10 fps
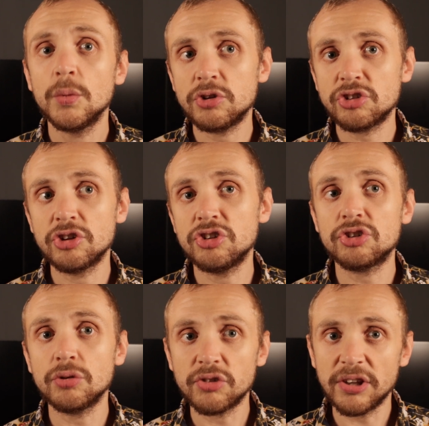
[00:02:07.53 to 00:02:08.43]
which can
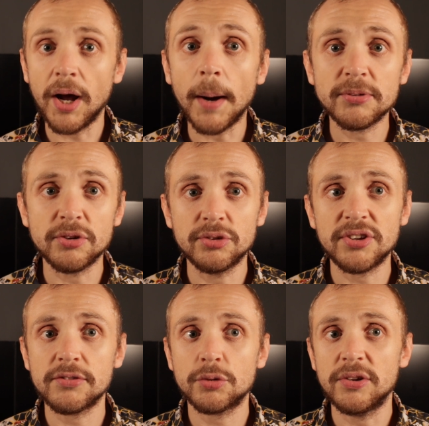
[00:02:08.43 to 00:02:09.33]
shoot in up to
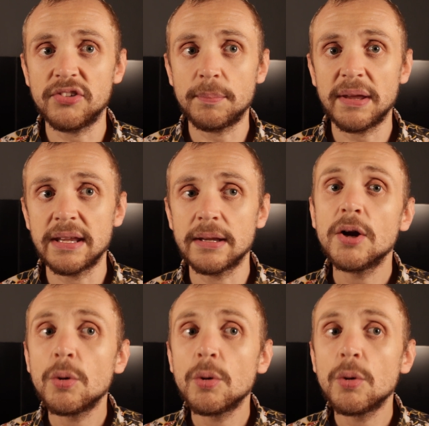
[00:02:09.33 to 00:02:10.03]
720p.